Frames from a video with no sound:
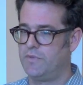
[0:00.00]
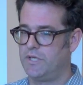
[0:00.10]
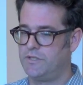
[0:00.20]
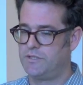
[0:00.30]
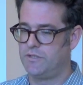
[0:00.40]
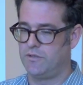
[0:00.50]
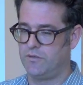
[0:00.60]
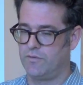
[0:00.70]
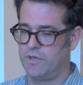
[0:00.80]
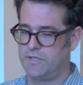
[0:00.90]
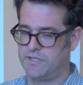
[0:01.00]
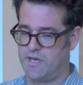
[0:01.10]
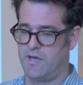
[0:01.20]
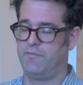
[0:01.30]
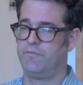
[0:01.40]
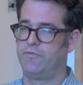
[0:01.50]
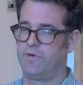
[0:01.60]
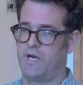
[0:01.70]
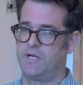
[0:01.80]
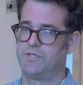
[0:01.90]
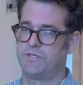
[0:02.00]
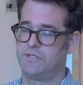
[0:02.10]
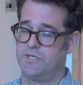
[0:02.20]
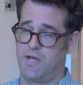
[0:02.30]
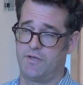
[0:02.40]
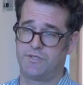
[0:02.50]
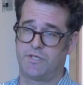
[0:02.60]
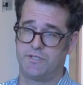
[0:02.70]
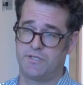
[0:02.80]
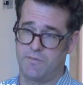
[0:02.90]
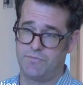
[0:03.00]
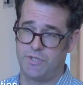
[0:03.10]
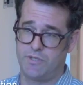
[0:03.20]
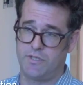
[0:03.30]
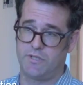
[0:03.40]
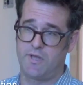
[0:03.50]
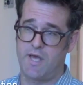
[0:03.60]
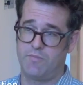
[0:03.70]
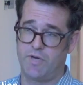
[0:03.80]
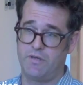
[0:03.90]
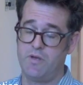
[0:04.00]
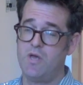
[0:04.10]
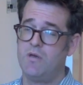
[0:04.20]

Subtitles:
into a time for not just knowledge consumption in the library,